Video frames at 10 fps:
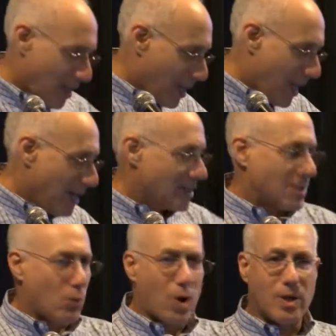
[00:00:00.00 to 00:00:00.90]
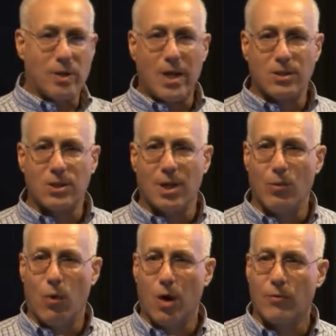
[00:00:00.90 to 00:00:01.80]
again, it's walking down the
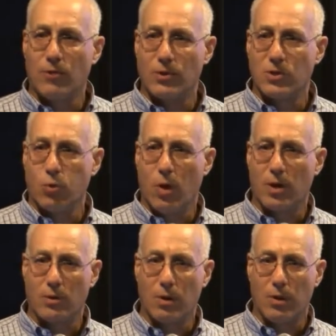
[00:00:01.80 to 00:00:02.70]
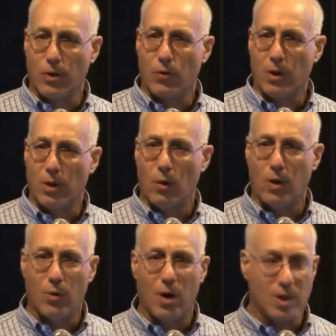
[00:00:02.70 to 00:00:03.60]
sidewalk versus walking on the creek or wet
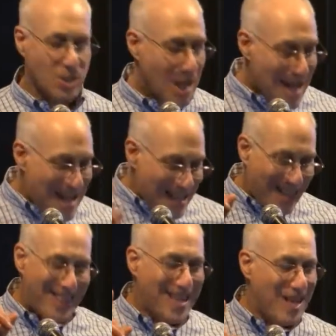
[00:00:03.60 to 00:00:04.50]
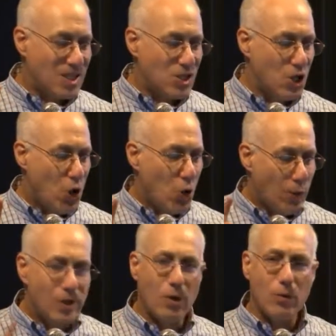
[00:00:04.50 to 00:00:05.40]
rocks. The thing is, we
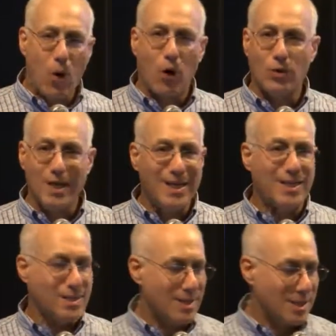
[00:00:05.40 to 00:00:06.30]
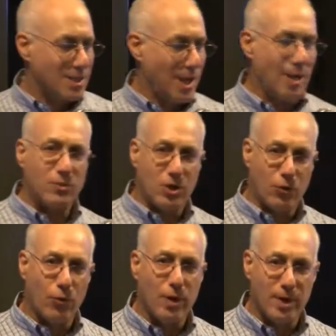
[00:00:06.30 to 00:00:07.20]
don't all need it to the same
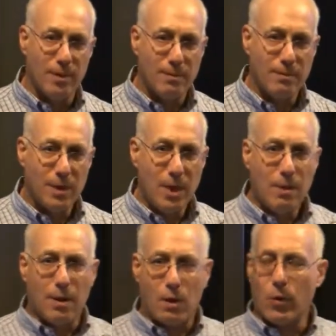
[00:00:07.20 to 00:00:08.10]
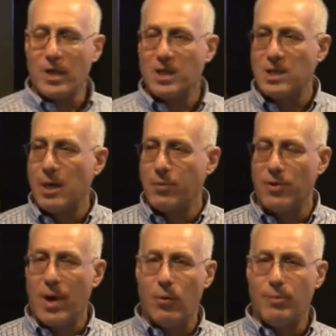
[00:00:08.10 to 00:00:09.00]
degree. A quick example of
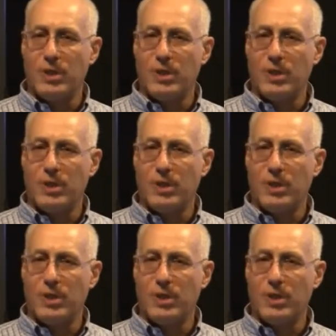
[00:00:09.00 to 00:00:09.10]
that would be